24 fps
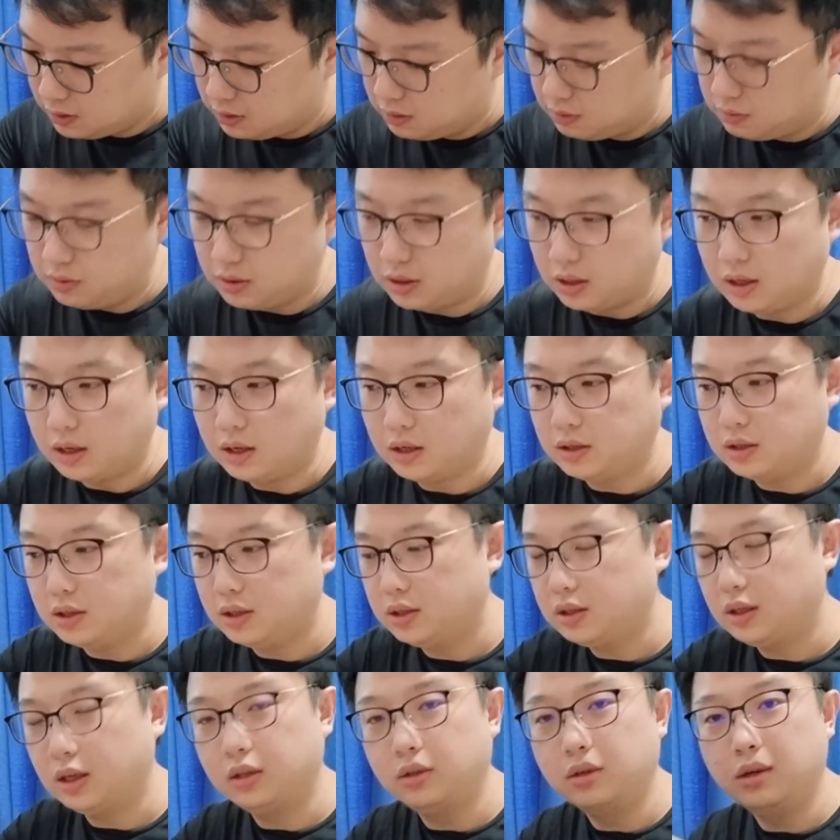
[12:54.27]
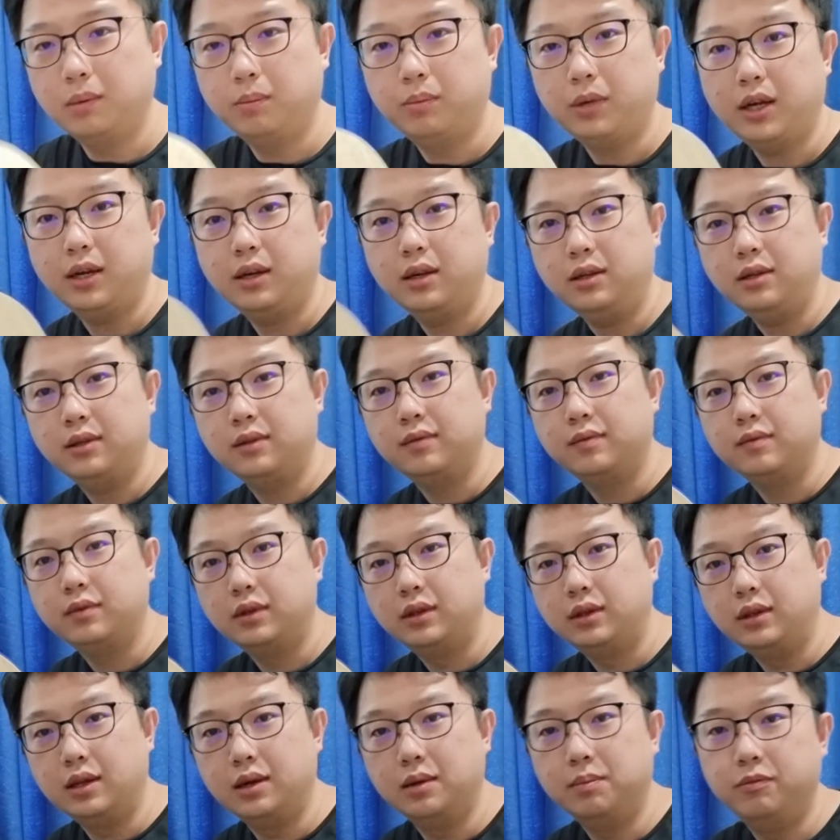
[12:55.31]
we can actually start to apply
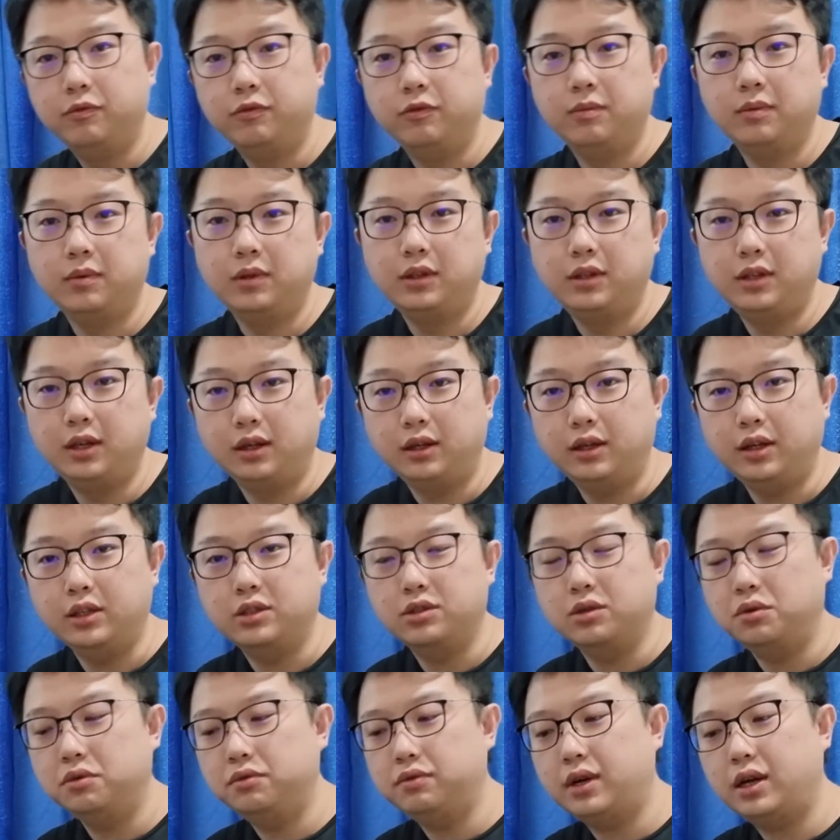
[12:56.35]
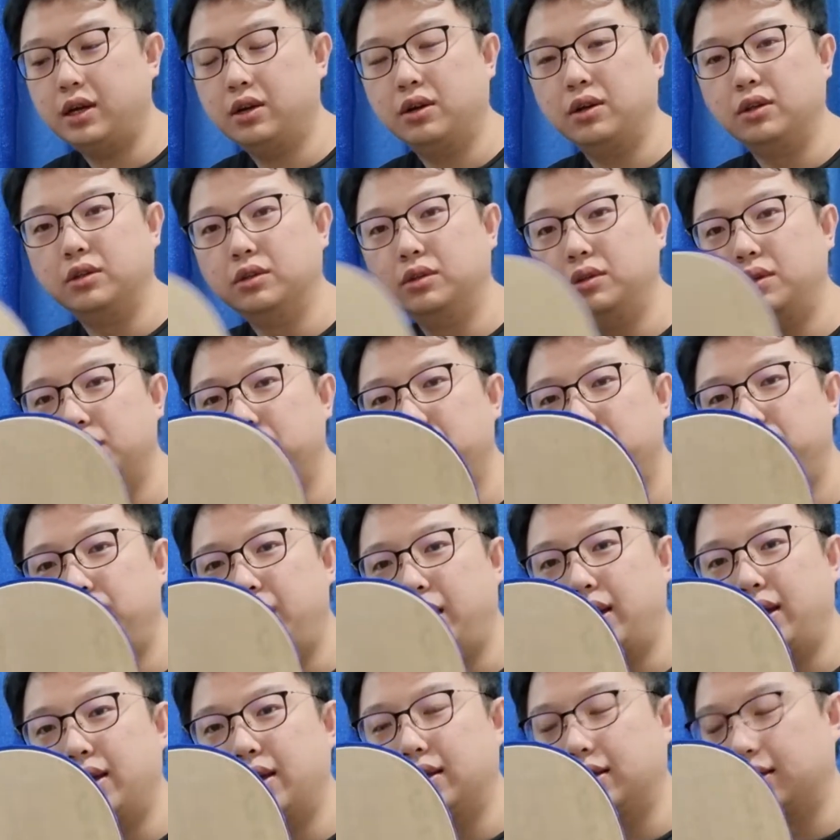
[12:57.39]
the Dignics 05 onto the
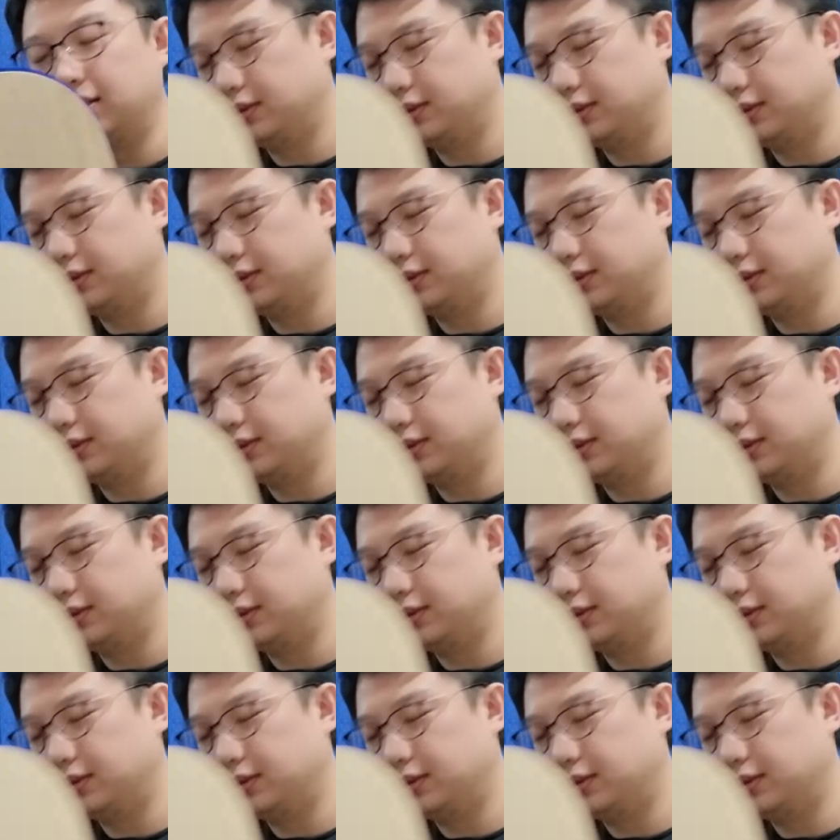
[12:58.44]
backhand.